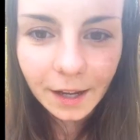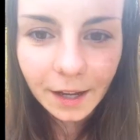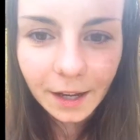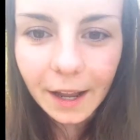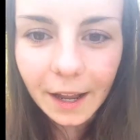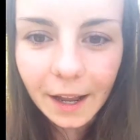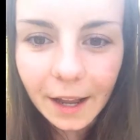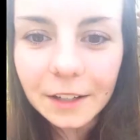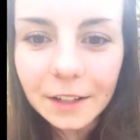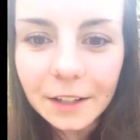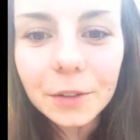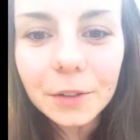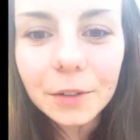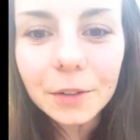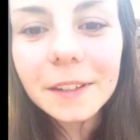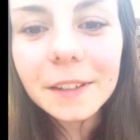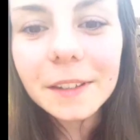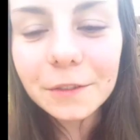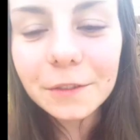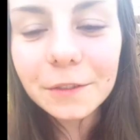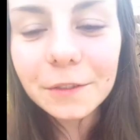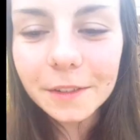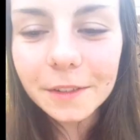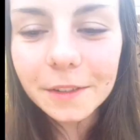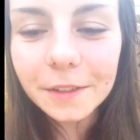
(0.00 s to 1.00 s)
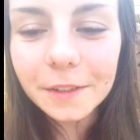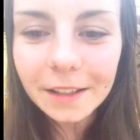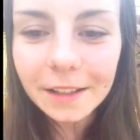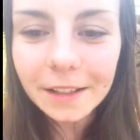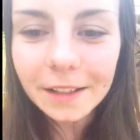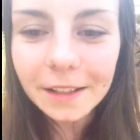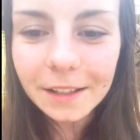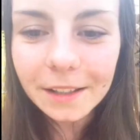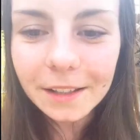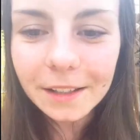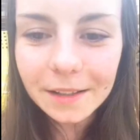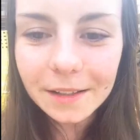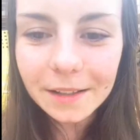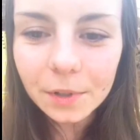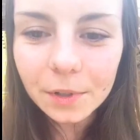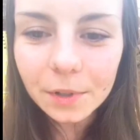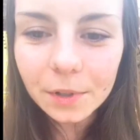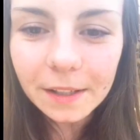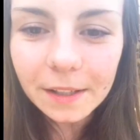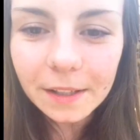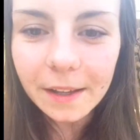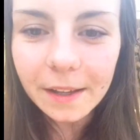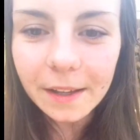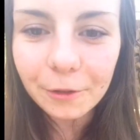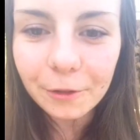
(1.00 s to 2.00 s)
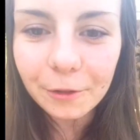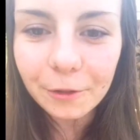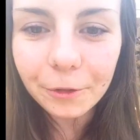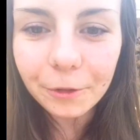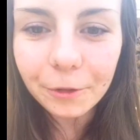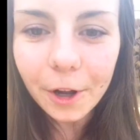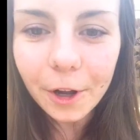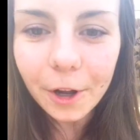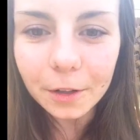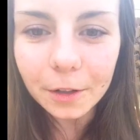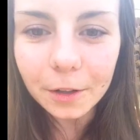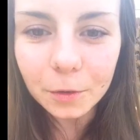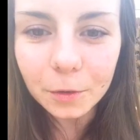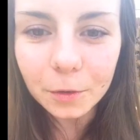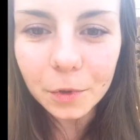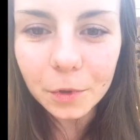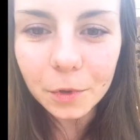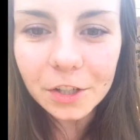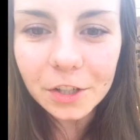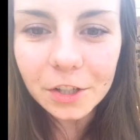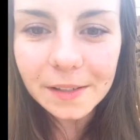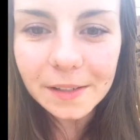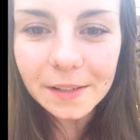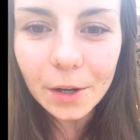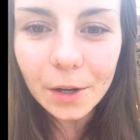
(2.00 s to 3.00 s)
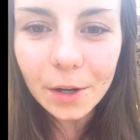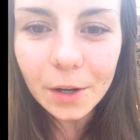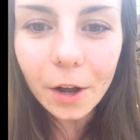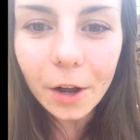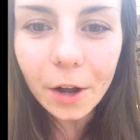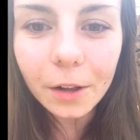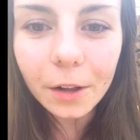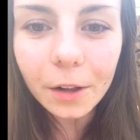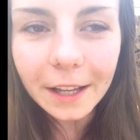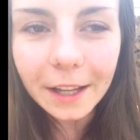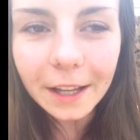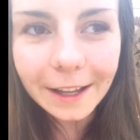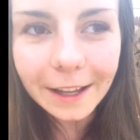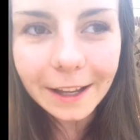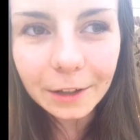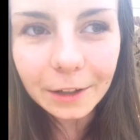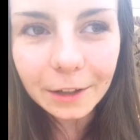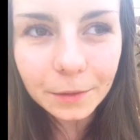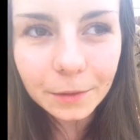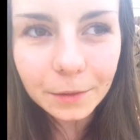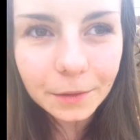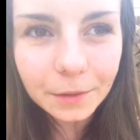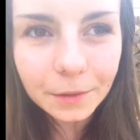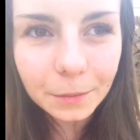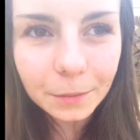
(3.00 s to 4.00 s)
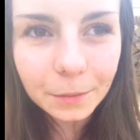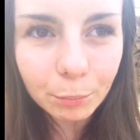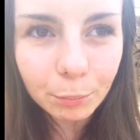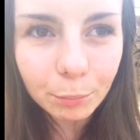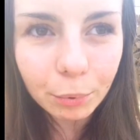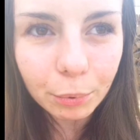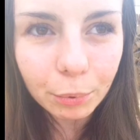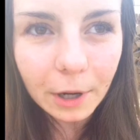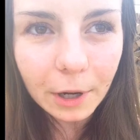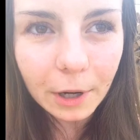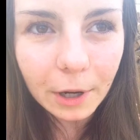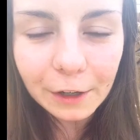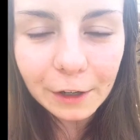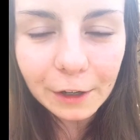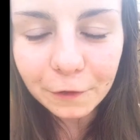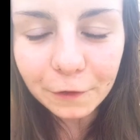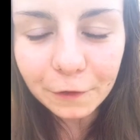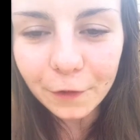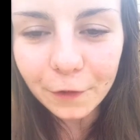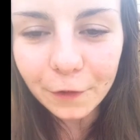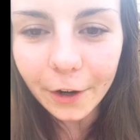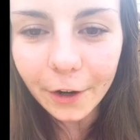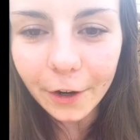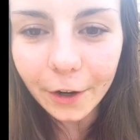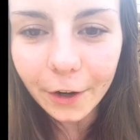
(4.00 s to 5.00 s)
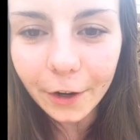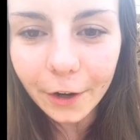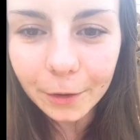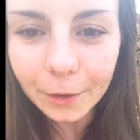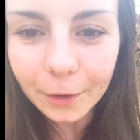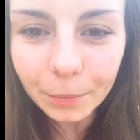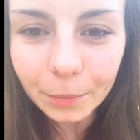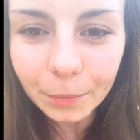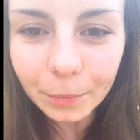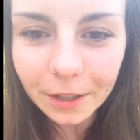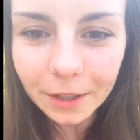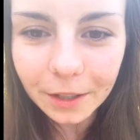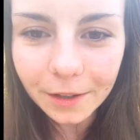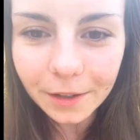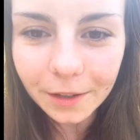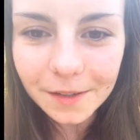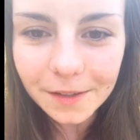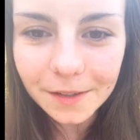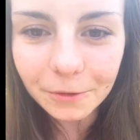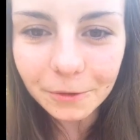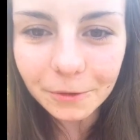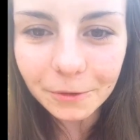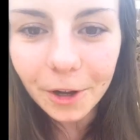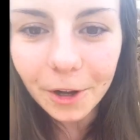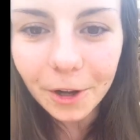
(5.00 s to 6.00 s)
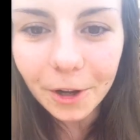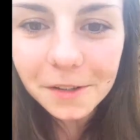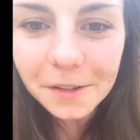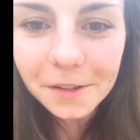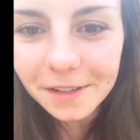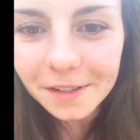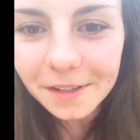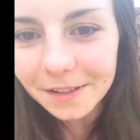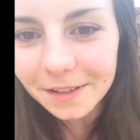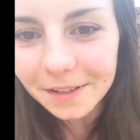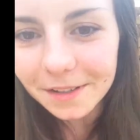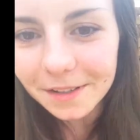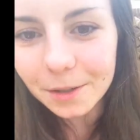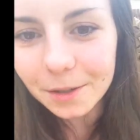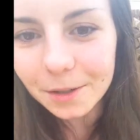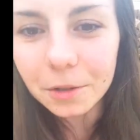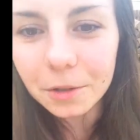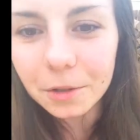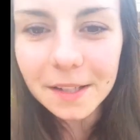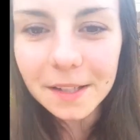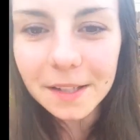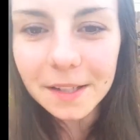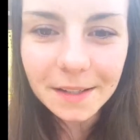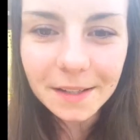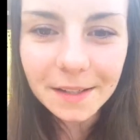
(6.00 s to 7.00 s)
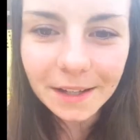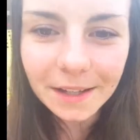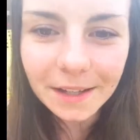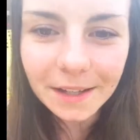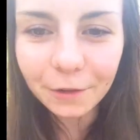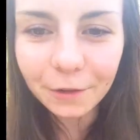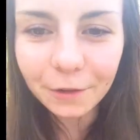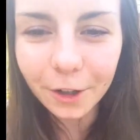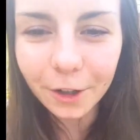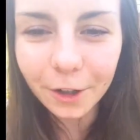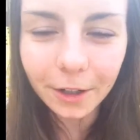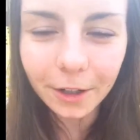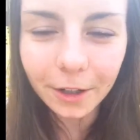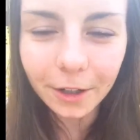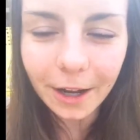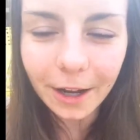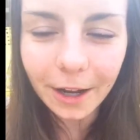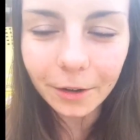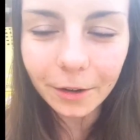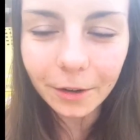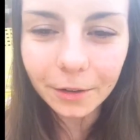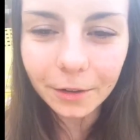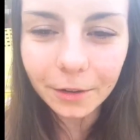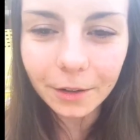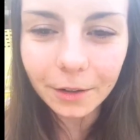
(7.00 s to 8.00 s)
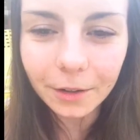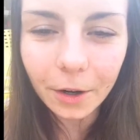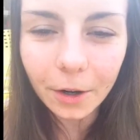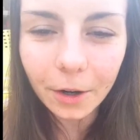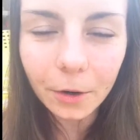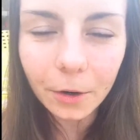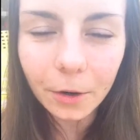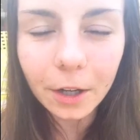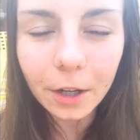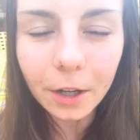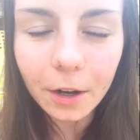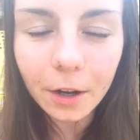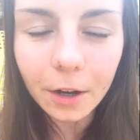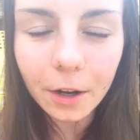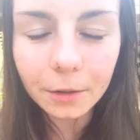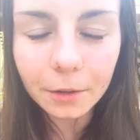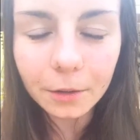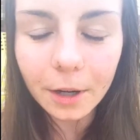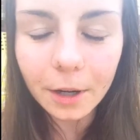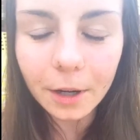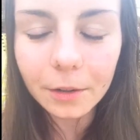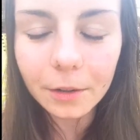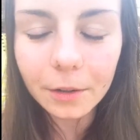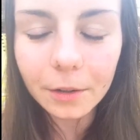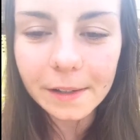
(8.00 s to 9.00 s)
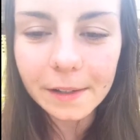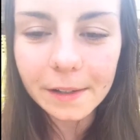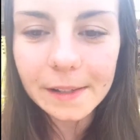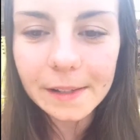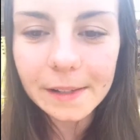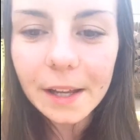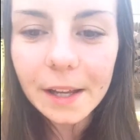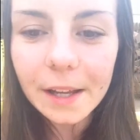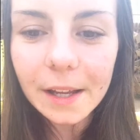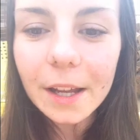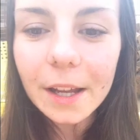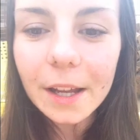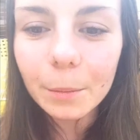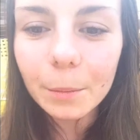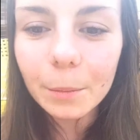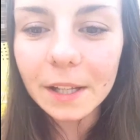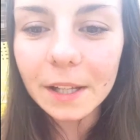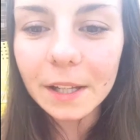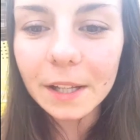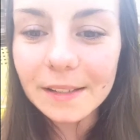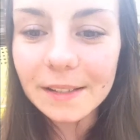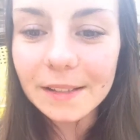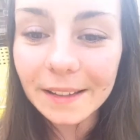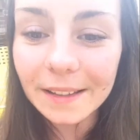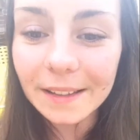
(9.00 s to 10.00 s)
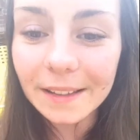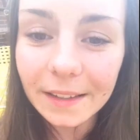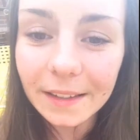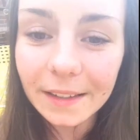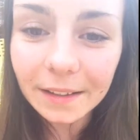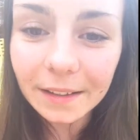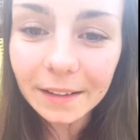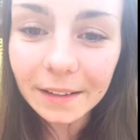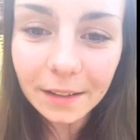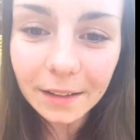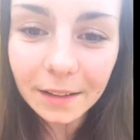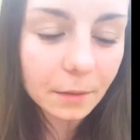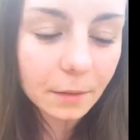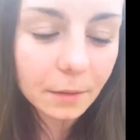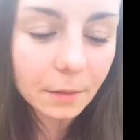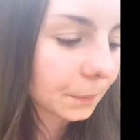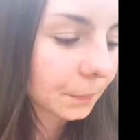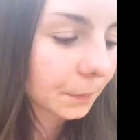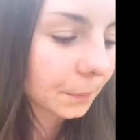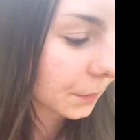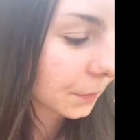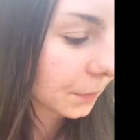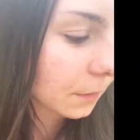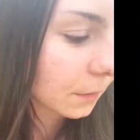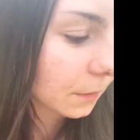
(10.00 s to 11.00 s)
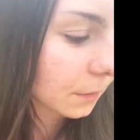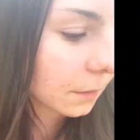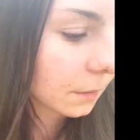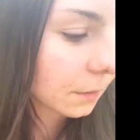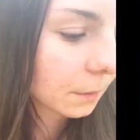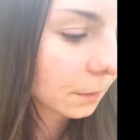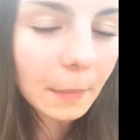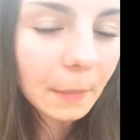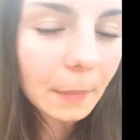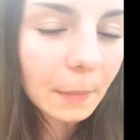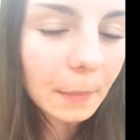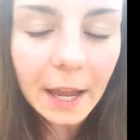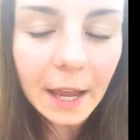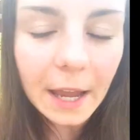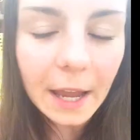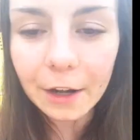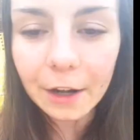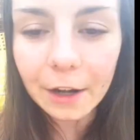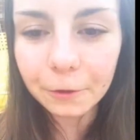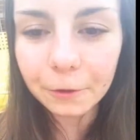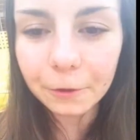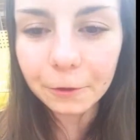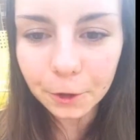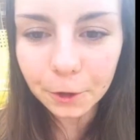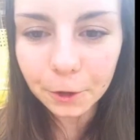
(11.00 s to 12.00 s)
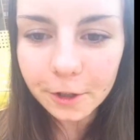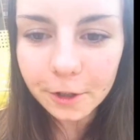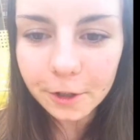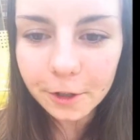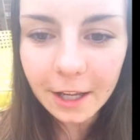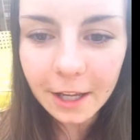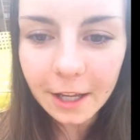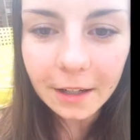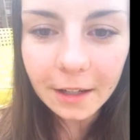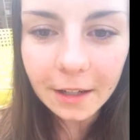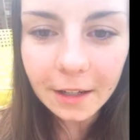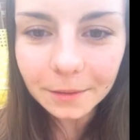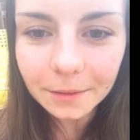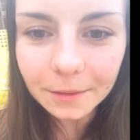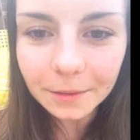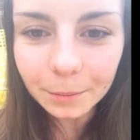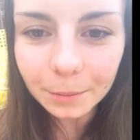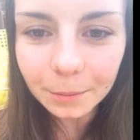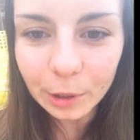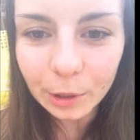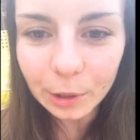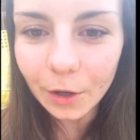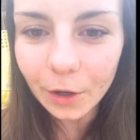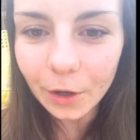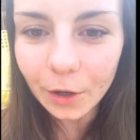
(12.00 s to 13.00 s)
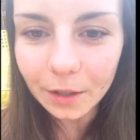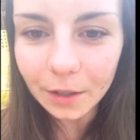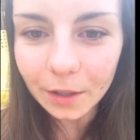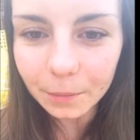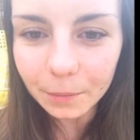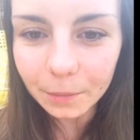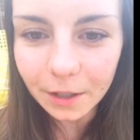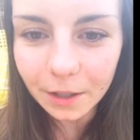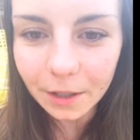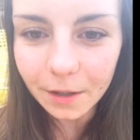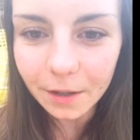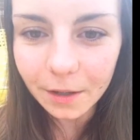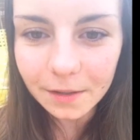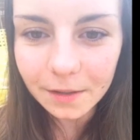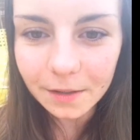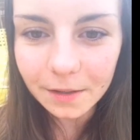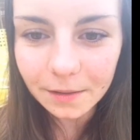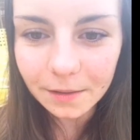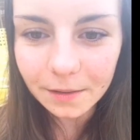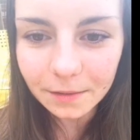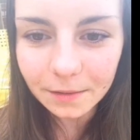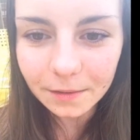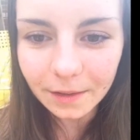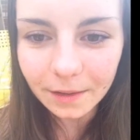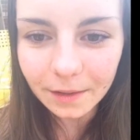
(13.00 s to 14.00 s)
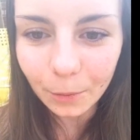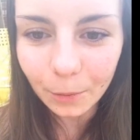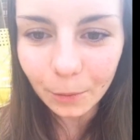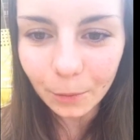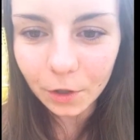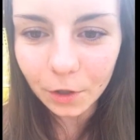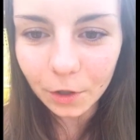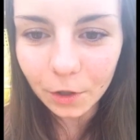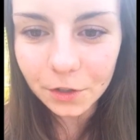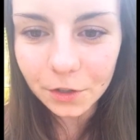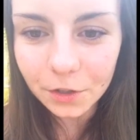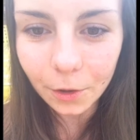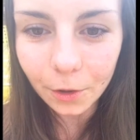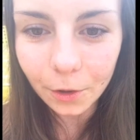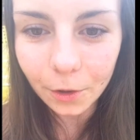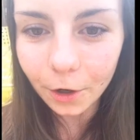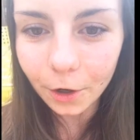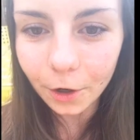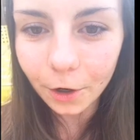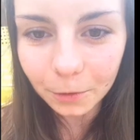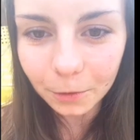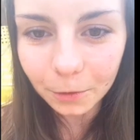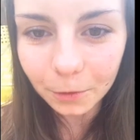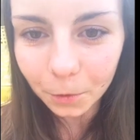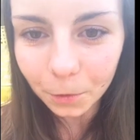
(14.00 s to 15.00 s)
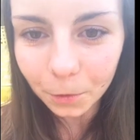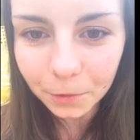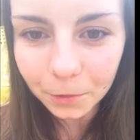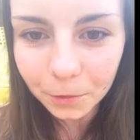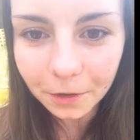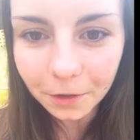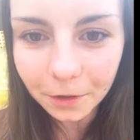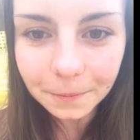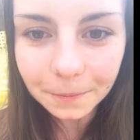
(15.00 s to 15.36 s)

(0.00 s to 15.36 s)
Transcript: I don't even think it's really their fault. We just all get brain fog because of all this crazy stuff going on around us. But yes, I think men feel that, but not because they want to hurt women.